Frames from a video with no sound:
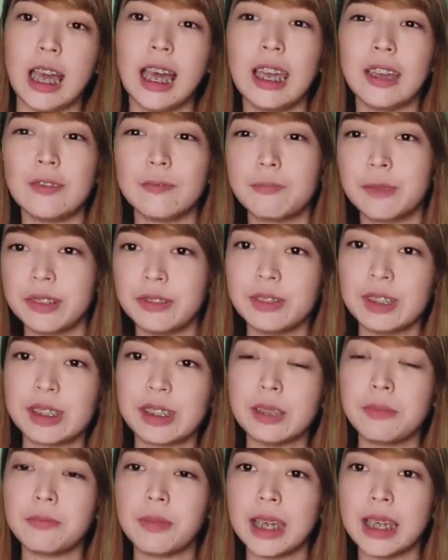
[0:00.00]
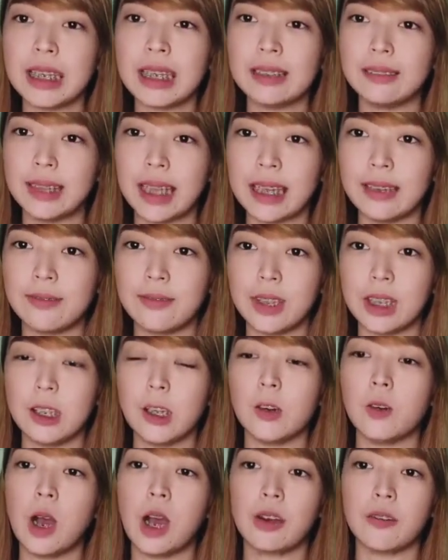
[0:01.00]
I previously made a live
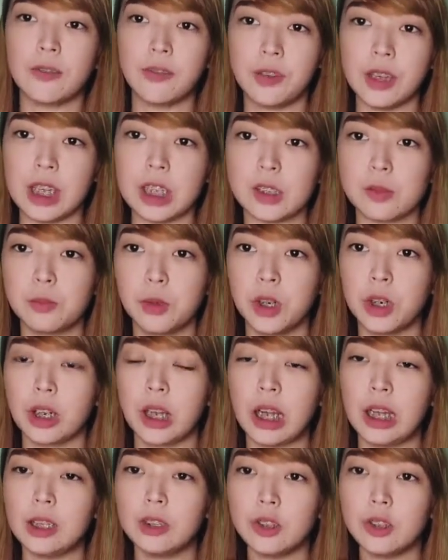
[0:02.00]
video on Facebook